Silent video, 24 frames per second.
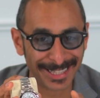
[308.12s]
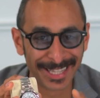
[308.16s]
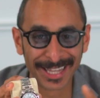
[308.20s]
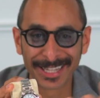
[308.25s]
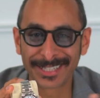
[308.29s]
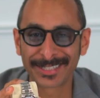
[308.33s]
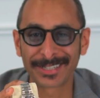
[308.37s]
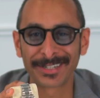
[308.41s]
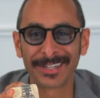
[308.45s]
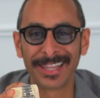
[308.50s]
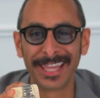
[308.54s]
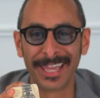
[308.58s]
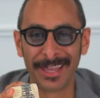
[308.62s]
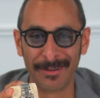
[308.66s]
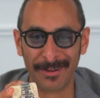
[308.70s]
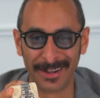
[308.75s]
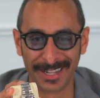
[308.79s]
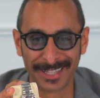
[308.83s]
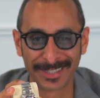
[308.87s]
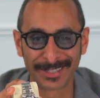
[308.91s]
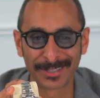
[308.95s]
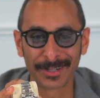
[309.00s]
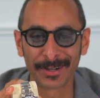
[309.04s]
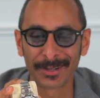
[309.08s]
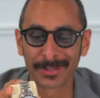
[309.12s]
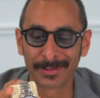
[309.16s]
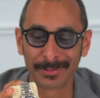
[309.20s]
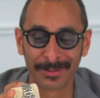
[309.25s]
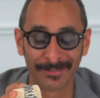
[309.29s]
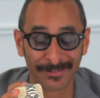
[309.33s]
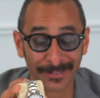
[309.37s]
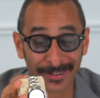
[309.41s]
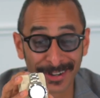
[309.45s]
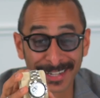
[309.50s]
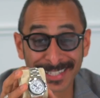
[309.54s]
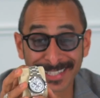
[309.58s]
literally what he told
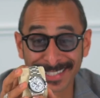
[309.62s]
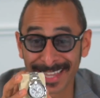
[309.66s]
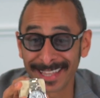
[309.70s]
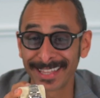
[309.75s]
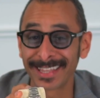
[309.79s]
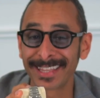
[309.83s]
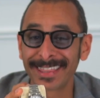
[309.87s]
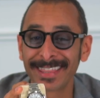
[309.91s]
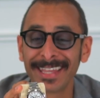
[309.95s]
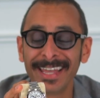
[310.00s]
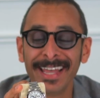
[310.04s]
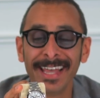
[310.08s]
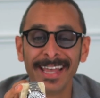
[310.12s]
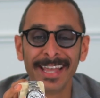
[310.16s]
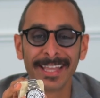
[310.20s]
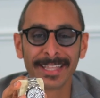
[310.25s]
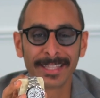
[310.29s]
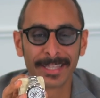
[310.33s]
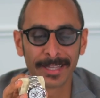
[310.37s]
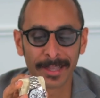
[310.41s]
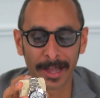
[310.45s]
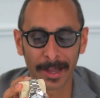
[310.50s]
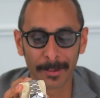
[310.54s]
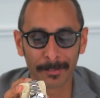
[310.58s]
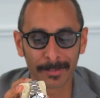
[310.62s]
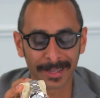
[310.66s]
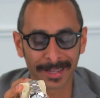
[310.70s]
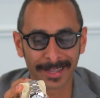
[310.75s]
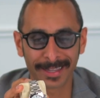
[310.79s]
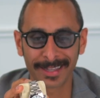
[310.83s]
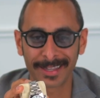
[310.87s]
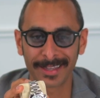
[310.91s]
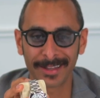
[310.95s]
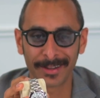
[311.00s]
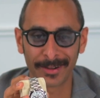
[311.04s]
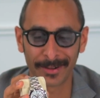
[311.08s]
me for a Zenith. I'm
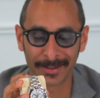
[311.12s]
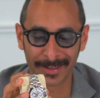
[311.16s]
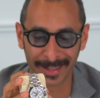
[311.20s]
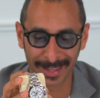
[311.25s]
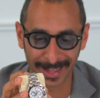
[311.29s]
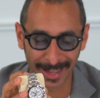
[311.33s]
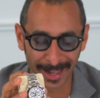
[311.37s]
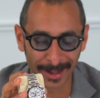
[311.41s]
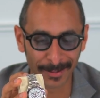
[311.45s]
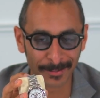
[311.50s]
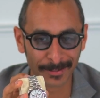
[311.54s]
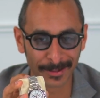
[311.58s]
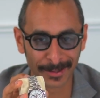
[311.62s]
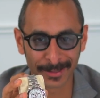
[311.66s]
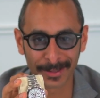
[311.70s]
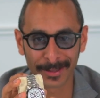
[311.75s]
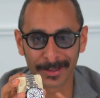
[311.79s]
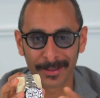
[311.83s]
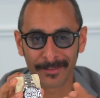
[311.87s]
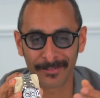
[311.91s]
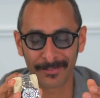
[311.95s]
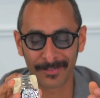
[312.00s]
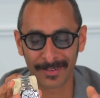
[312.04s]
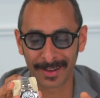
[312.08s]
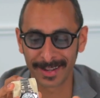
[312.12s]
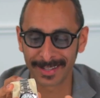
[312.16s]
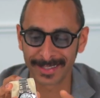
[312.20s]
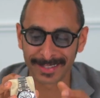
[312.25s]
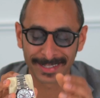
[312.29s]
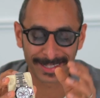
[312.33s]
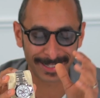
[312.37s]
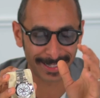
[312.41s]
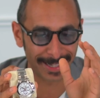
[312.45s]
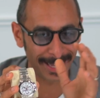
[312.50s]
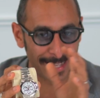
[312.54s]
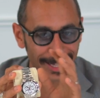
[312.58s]
like, okay, I'm gonna
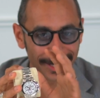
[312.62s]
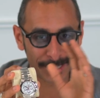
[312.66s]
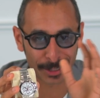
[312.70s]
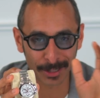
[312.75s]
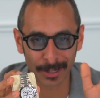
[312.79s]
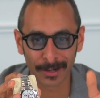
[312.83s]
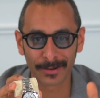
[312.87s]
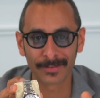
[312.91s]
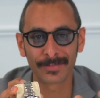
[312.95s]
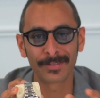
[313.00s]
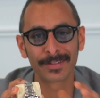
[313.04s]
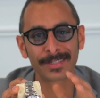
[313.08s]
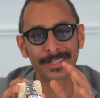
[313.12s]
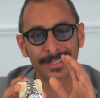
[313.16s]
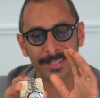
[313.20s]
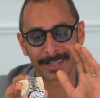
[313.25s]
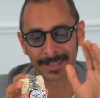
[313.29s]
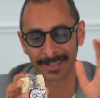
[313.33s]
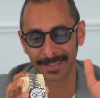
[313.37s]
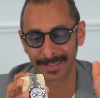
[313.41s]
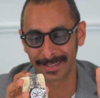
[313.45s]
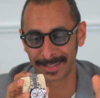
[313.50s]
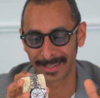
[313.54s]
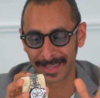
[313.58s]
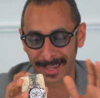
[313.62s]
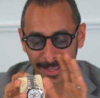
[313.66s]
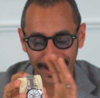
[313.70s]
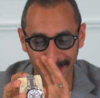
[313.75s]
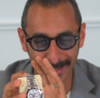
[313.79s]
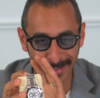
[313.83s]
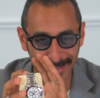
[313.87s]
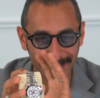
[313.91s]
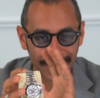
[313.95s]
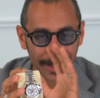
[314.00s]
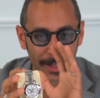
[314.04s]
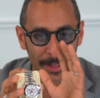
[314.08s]
find it, get it serviced, and get
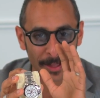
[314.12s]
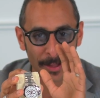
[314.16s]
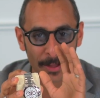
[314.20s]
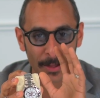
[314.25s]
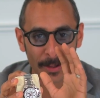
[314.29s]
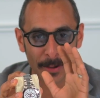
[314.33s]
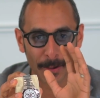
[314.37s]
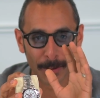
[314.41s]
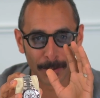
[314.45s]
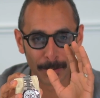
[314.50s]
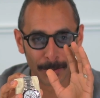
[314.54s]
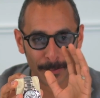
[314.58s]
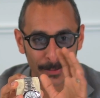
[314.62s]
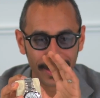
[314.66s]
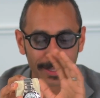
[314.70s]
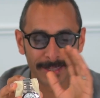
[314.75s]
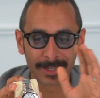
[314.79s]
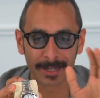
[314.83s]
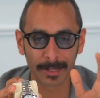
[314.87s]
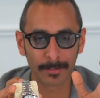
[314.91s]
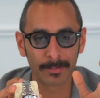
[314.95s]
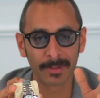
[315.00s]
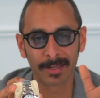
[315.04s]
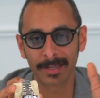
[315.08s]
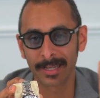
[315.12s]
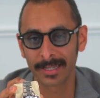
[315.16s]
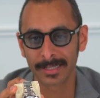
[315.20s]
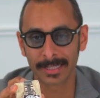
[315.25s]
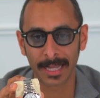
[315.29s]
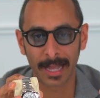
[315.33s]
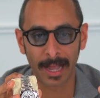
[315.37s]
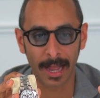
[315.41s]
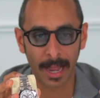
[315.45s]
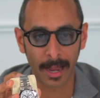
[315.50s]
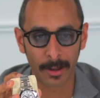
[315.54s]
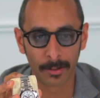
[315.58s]
it redone, because
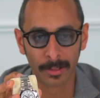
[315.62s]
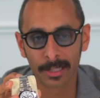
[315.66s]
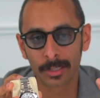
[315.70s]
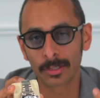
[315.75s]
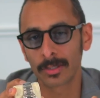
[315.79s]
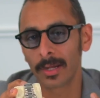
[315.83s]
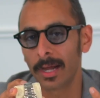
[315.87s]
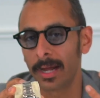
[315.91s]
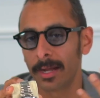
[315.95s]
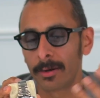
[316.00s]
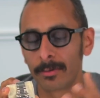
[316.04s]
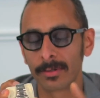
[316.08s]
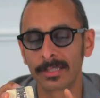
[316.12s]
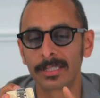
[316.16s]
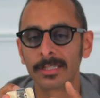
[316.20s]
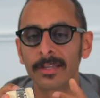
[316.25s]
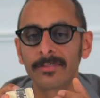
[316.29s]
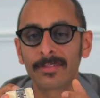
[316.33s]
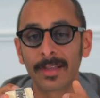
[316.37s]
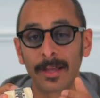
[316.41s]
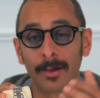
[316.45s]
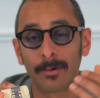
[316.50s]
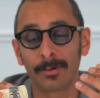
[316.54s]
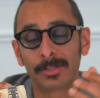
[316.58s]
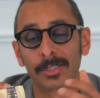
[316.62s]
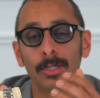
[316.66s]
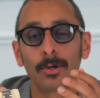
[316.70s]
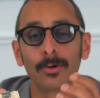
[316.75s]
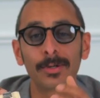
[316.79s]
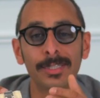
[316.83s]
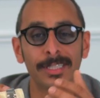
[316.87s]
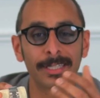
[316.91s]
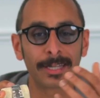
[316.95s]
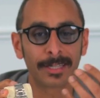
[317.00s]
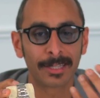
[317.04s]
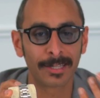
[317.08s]
literally I received it and I was
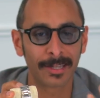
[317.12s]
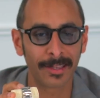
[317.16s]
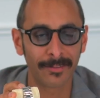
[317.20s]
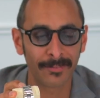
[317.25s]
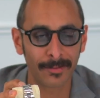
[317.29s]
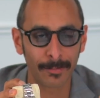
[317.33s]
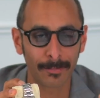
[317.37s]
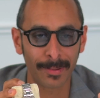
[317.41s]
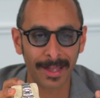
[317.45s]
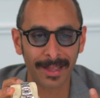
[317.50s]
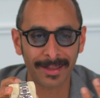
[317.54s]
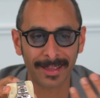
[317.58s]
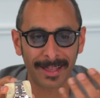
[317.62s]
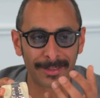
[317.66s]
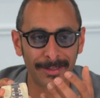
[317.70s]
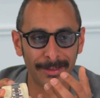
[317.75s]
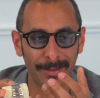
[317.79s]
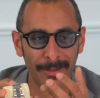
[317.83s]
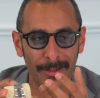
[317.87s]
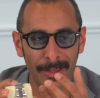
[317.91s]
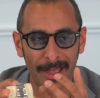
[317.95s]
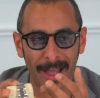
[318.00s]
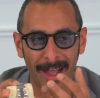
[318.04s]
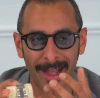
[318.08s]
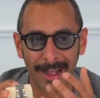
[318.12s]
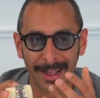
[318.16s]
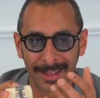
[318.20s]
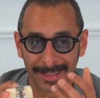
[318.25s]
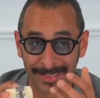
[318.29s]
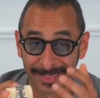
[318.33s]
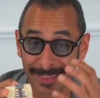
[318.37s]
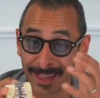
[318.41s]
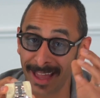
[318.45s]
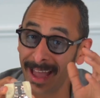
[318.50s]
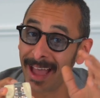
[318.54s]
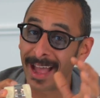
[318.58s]
so excited to give it back, and
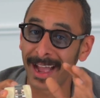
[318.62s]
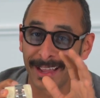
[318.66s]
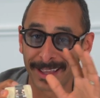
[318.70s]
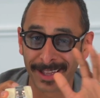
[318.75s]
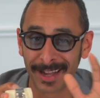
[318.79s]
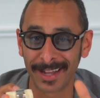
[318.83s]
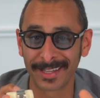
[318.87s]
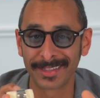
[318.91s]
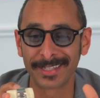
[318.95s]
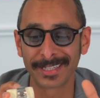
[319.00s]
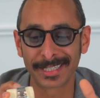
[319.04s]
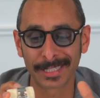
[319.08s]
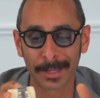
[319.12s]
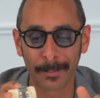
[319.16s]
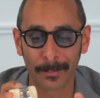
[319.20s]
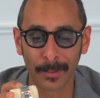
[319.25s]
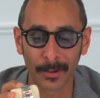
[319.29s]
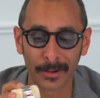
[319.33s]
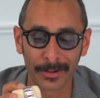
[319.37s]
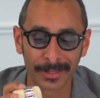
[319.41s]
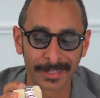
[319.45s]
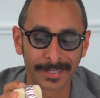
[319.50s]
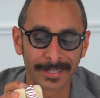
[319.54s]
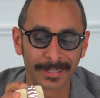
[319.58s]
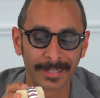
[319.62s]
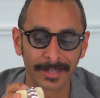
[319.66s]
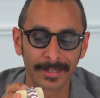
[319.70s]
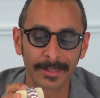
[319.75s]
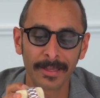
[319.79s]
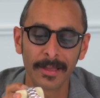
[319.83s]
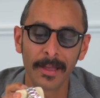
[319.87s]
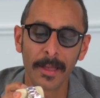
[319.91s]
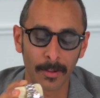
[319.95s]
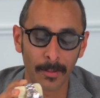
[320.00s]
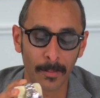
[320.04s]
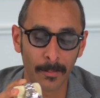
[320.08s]
I got disappointed
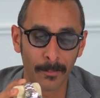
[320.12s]
in.